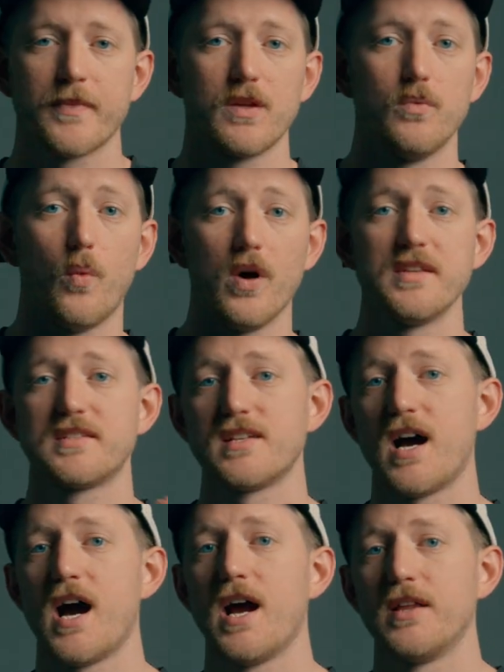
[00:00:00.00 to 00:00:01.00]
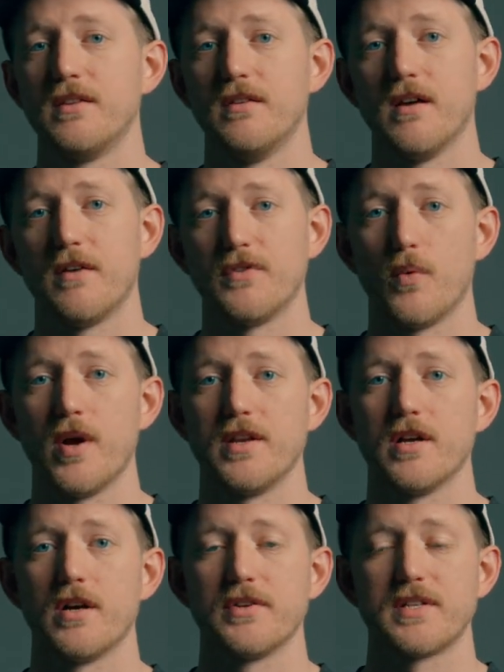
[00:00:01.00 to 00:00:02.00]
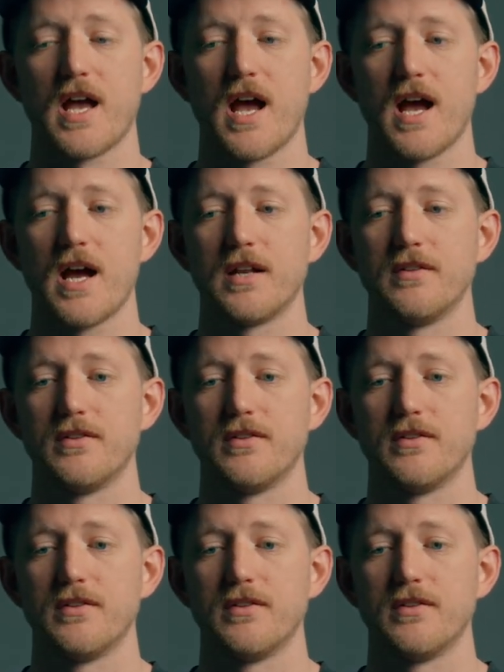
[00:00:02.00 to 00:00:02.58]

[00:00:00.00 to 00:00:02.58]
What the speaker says: And one side of the windows had